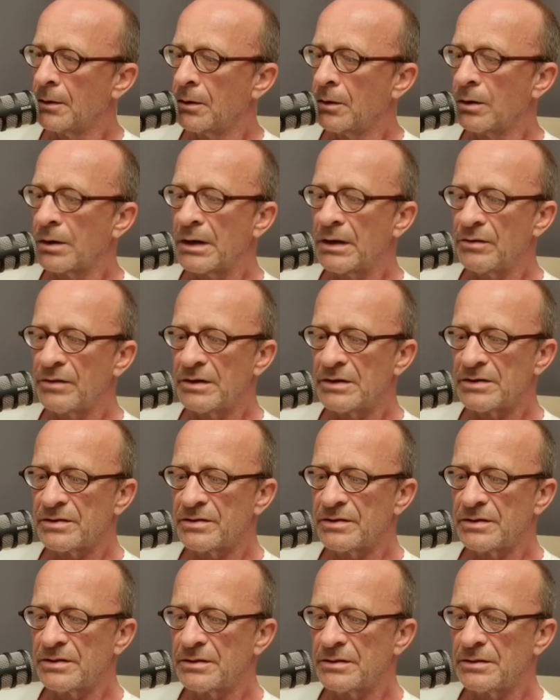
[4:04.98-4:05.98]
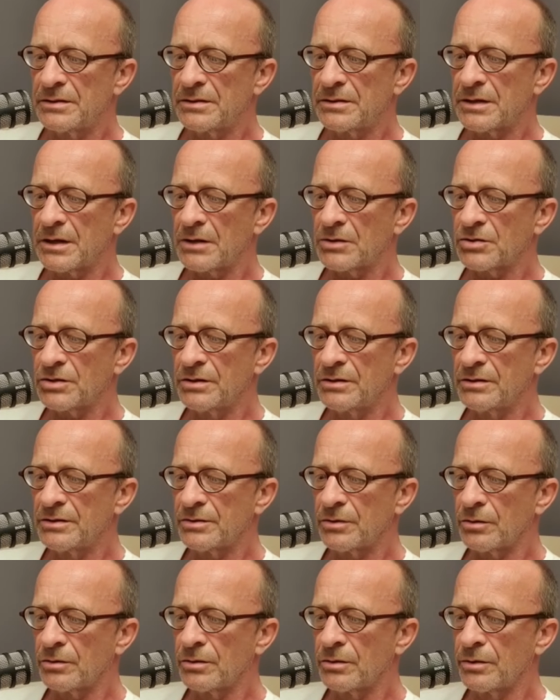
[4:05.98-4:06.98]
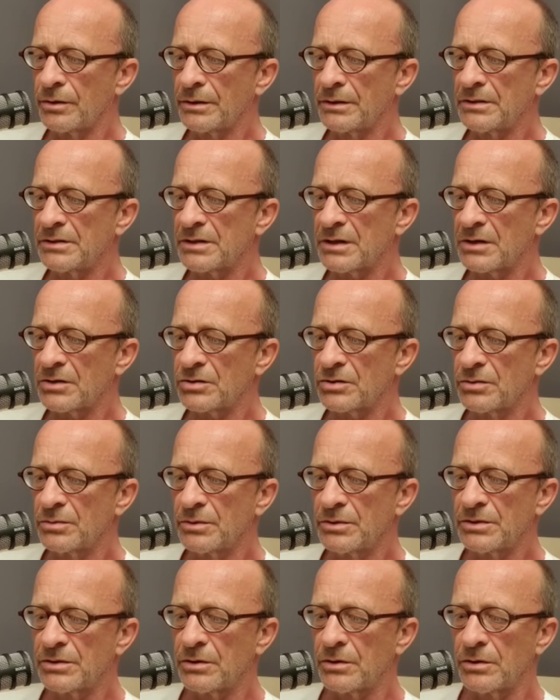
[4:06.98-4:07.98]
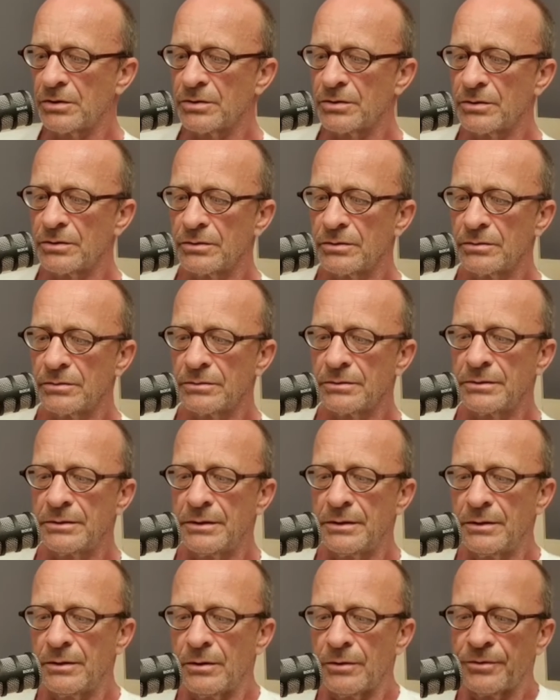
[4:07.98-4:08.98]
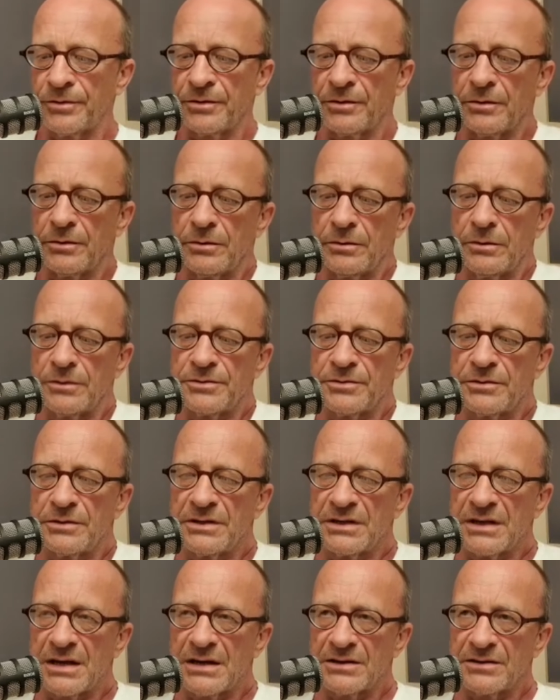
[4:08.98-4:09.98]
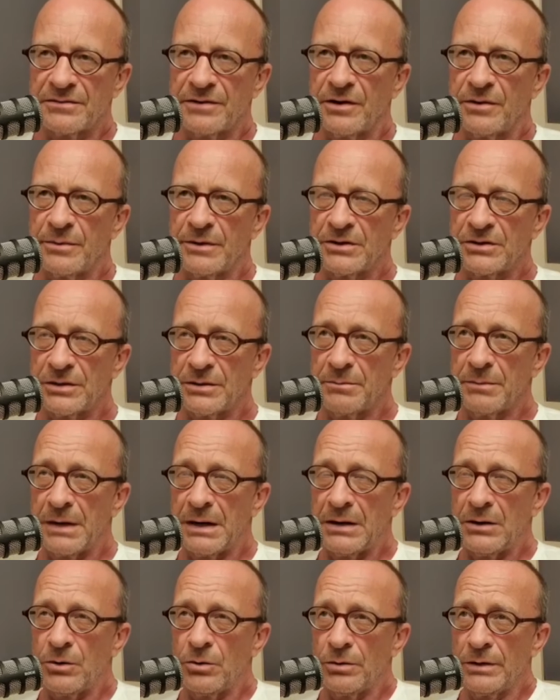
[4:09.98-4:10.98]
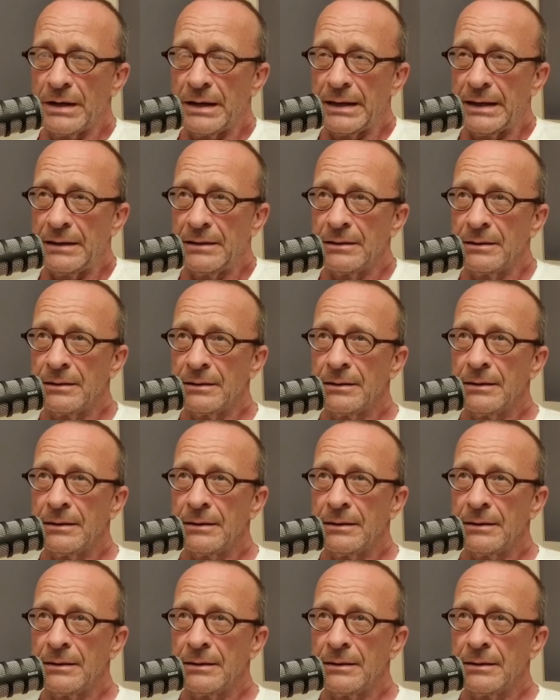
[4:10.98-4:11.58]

Okay, there's this discussion, this ongoing discussion, which I also discussed very much in my own head.